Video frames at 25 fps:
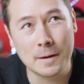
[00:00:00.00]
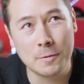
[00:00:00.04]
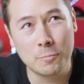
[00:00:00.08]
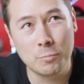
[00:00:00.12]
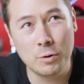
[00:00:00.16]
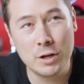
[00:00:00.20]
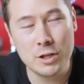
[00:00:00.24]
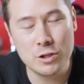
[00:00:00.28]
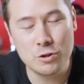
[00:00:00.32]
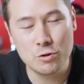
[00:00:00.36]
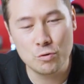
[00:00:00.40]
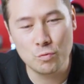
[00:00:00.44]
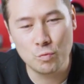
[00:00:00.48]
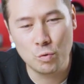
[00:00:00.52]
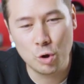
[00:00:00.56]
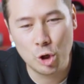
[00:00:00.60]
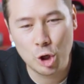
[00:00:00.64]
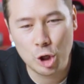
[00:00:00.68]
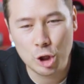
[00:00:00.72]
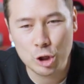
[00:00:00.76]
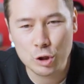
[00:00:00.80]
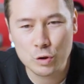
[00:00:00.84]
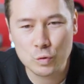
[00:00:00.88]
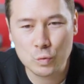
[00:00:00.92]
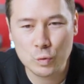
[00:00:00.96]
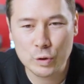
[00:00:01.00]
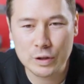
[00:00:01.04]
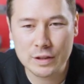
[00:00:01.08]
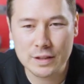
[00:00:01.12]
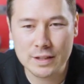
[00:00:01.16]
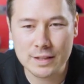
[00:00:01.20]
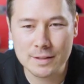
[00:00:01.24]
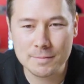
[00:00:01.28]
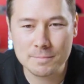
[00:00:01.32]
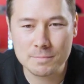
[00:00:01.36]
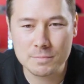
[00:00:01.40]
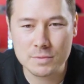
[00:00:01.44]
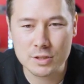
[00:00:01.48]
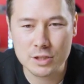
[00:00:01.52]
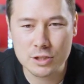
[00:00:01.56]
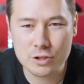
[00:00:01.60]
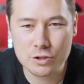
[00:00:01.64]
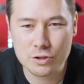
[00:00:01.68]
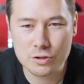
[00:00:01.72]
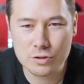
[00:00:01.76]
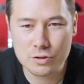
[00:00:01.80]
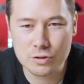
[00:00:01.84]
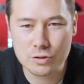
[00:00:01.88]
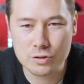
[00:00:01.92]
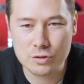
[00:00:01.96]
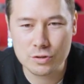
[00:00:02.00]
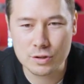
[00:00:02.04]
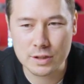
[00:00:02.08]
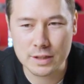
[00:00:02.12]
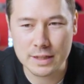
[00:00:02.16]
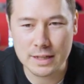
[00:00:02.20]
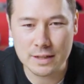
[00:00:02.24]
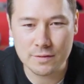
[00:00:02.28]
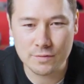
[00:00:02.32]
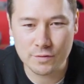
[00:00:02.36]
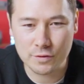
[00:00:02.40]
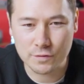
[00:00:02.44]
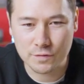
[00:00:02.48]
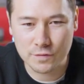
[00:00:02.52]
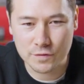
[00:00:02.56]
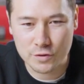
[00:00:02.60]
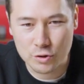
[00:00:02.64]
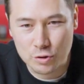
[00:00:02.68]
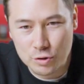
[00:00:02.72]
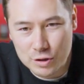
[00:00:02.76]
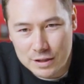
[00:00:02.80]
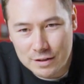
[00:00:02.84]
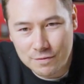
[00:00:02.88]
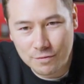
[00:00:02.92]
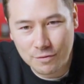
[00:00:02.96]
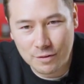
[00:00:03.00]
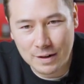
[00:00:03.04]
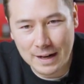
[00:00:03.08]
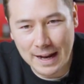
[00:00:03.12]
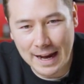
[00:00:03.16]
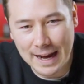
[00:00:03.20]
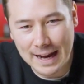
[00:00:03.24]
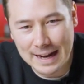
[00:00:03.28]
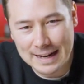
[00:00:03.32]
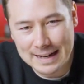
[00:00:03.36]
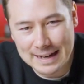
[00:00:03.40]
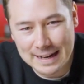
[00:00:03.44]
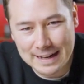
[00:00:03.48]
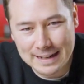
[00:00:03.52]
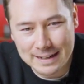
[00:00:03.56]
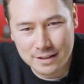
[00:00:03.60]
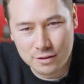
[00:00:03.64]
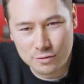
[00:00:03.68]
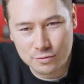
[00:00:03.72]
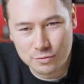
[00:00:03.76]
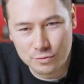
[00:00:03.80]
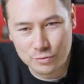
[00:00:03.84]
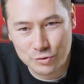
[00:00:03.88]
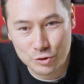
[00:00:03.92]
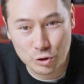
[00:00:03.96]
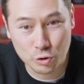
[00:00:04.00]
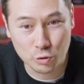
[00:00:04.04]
when you worked with him, did you give a few different ad angles,